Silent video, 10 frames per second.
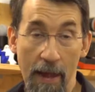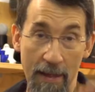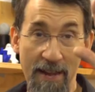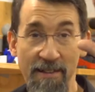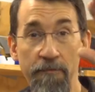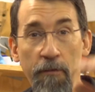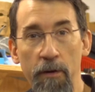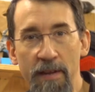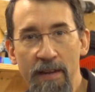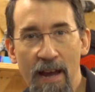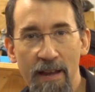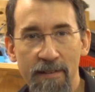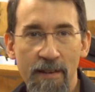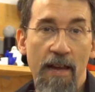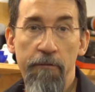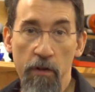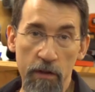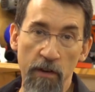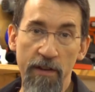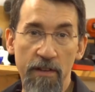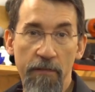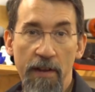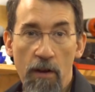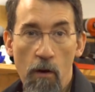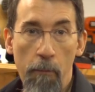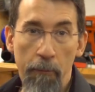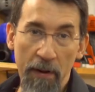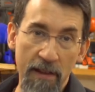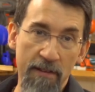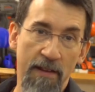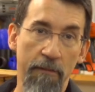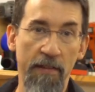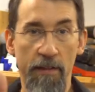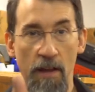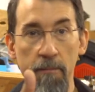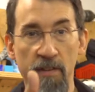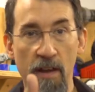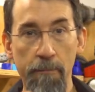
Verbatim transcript: And that's it for me guys! If you enjoyed this video, please give it a thumbs